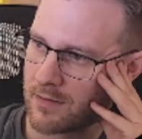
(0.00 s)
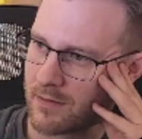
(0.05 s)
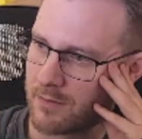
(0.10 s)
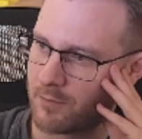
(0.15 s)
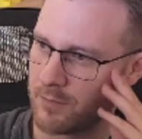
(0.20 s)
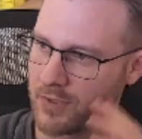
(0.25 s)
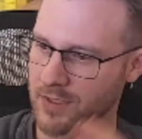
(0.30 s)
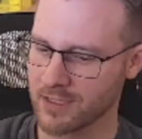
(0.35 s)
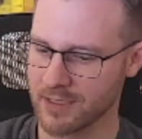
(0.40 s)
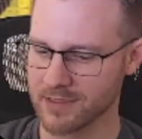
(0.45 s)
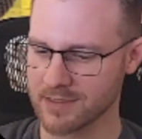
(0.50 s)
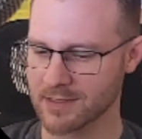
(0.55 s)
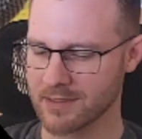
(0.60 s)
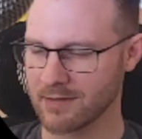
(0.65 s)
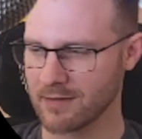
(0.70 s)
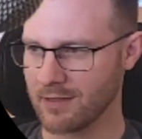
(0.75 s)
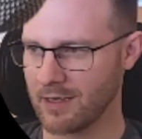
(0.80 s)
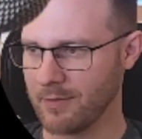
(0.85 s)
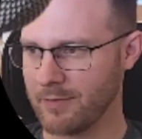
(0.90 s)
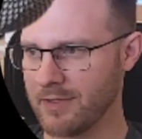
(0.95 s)
Because,
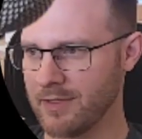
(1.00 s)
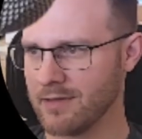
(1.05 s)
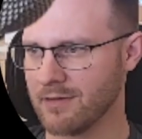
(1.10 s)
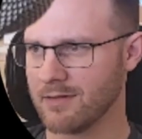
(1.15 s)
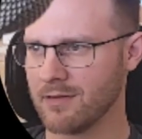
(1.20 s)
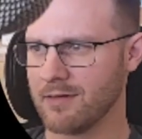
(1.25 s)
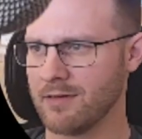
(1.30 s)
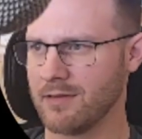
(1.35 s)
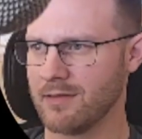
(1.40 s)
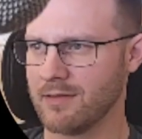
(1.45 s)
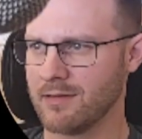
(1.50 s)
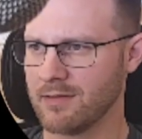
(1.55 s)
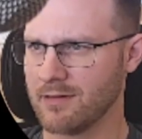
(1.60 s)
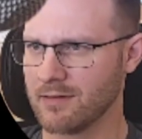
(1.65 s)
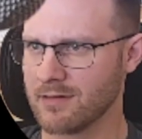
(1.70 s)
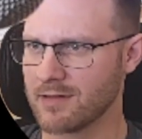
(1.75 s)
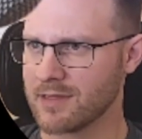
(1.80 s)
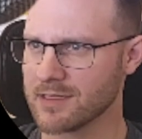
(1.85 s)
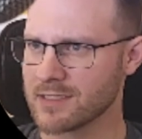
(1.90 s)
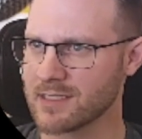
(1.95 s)
I mean,
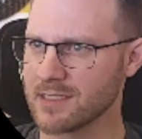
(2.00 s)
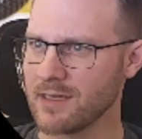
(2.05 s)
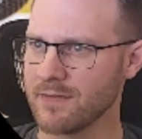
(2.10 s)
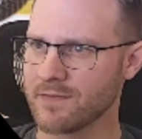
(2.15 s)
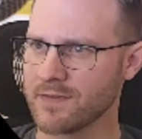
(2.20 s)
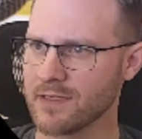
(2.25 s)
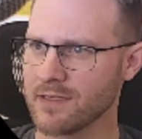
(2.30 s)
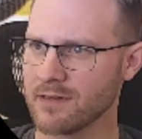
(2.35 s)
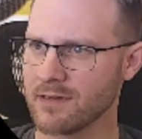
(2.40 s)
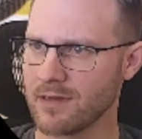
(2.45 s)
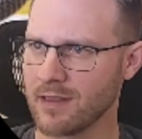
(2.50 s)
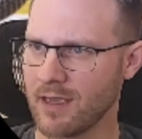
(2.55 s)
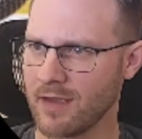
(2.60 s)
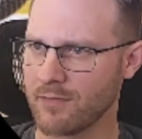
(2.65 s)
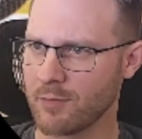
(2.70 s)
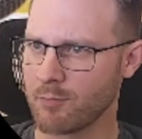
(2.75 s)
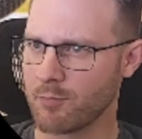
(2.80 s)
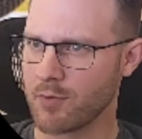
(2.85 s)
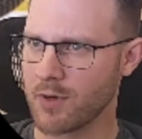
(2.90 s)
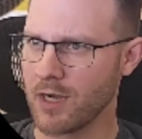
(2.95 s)
this stuff didn't have
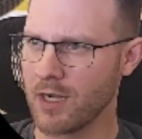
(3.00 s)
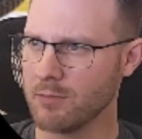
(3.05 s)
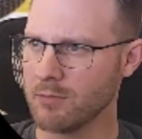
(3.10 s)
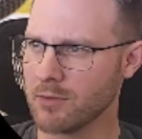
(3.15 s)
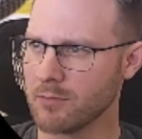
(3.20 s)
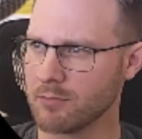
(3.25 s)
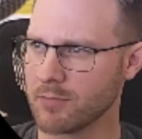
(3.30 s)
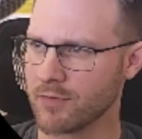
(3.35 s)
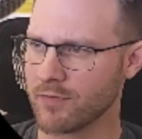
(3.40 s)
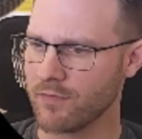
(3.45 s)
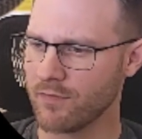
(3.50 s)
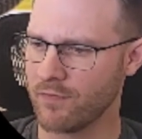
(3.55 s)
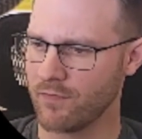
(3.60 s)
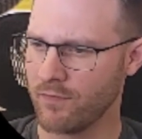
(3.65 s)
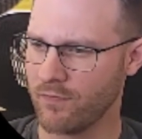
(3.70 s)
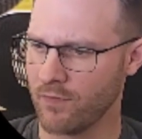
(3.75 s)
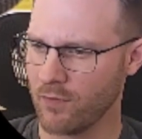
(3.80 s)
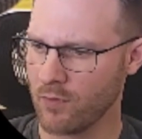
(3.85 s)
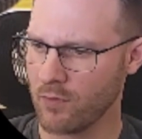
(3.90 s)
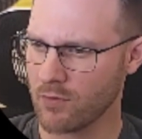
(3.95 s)
a problem
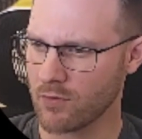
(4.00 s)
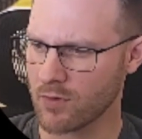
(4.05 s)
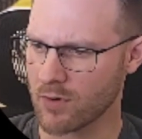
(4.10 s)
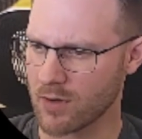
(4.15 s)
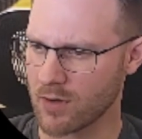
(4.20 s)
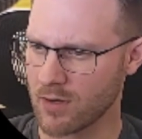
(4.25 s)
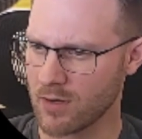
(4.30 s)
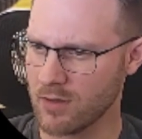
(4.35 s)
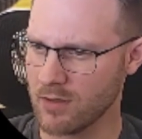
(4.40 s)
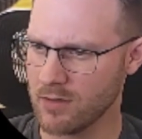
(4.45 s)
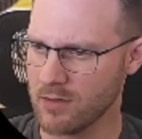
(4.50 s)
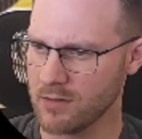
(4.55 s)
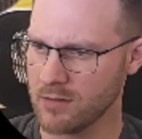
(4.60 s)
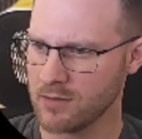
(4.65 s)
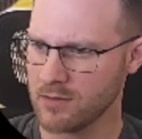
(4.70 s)
before.